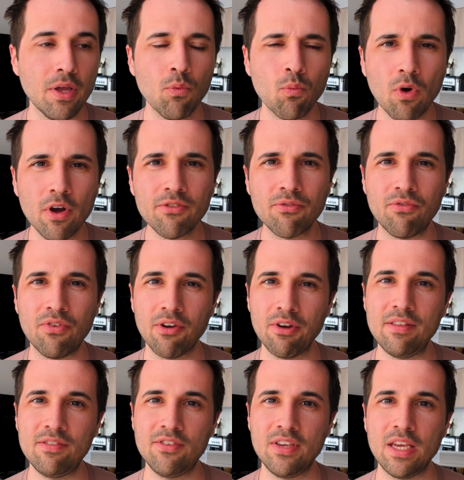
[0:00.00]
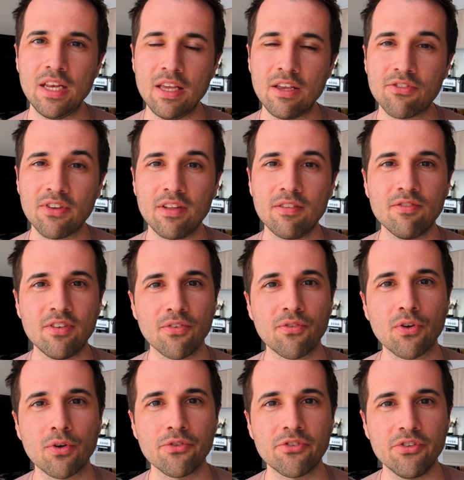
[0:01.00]
It was very tedious and
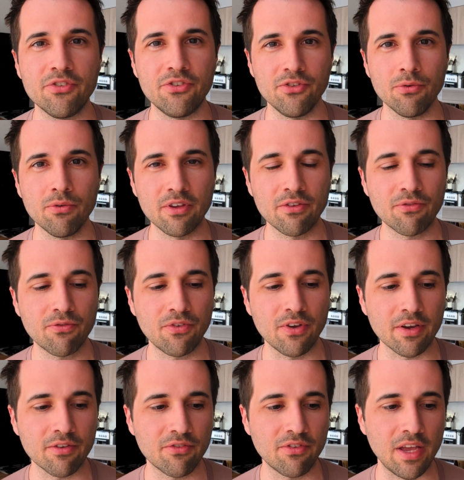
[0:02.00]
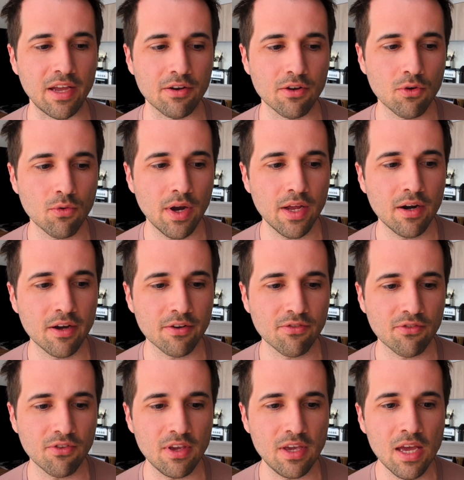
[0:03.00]
difficult to do this fix, and quite
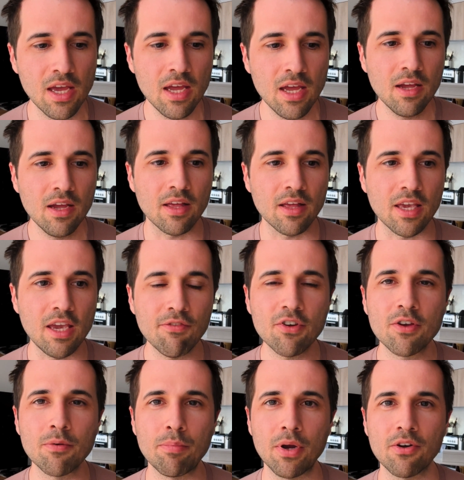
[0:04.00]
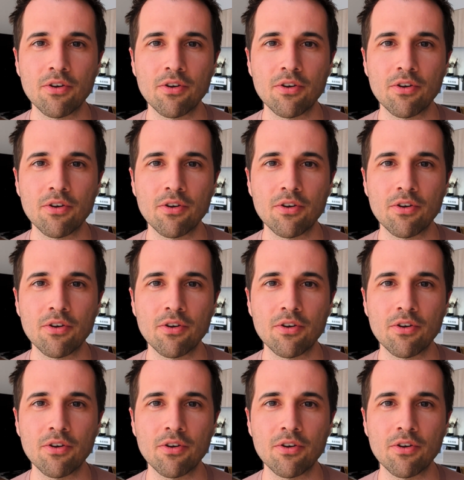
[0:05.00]
honestly, like even compared